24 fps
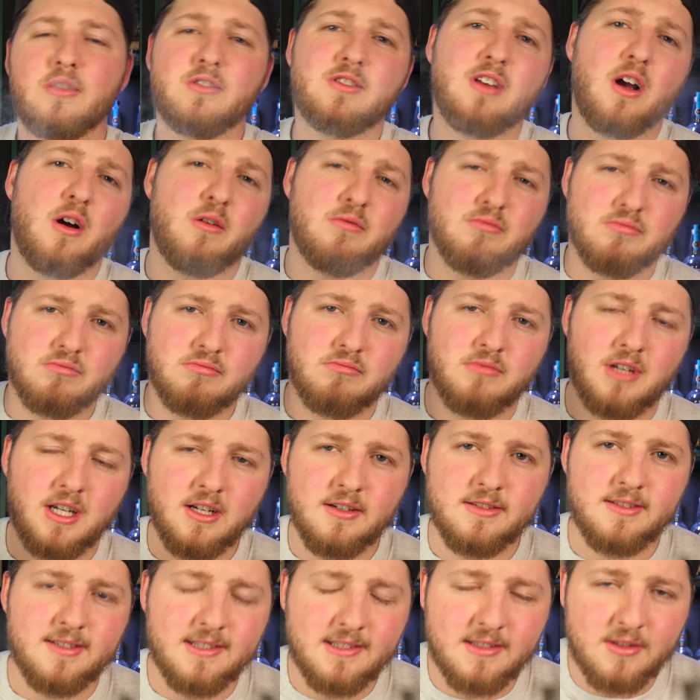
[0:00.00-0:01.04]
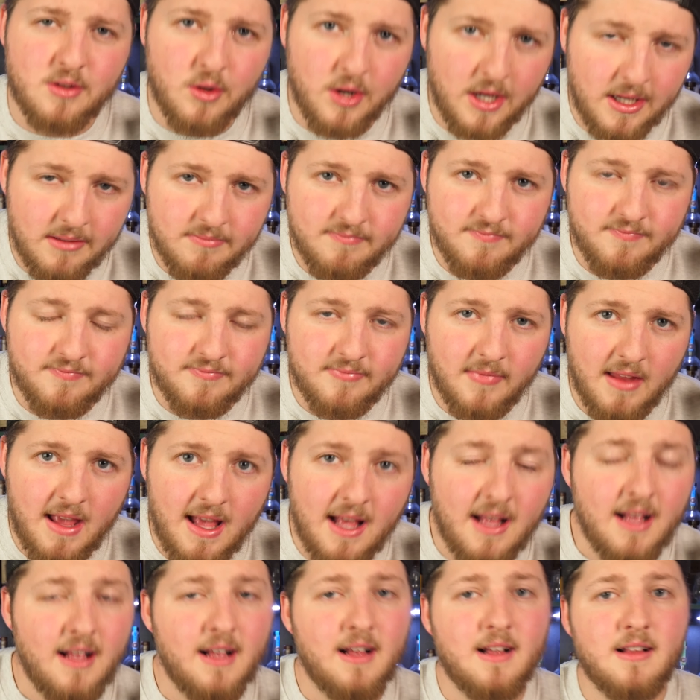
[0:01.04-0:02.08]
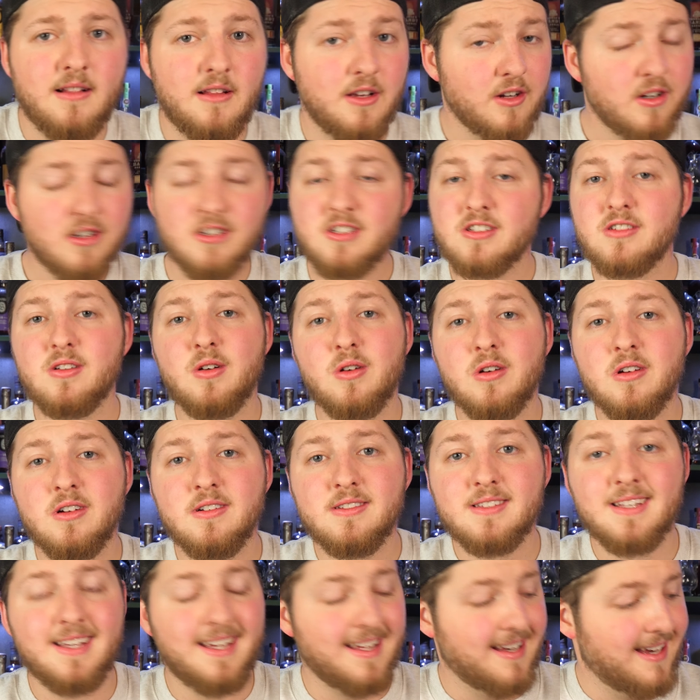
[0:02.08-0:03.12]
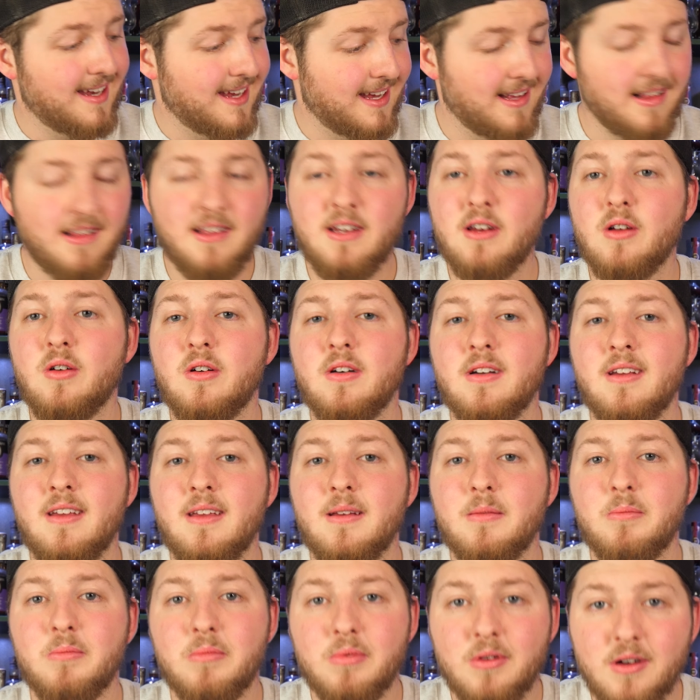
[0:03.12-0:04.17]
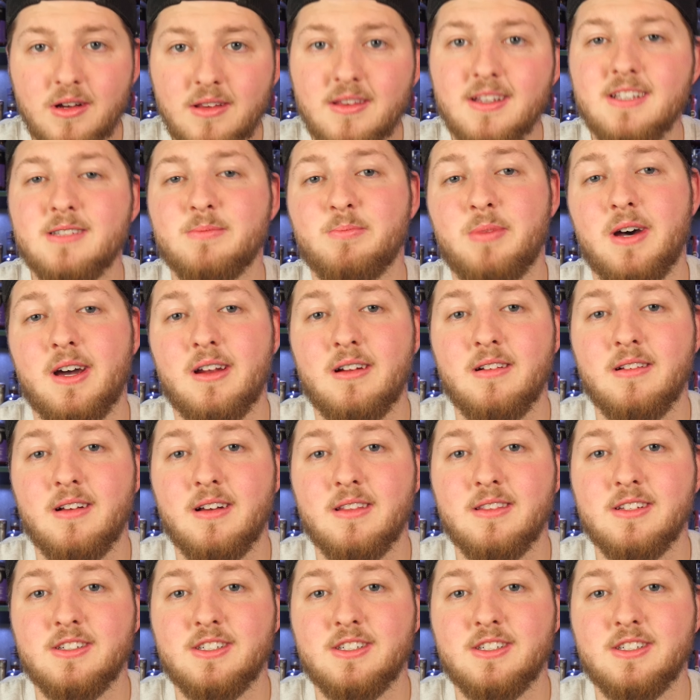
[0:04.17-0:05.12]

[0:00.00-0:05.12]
So here's the story. Liquor stores in Illinois put this bottle on the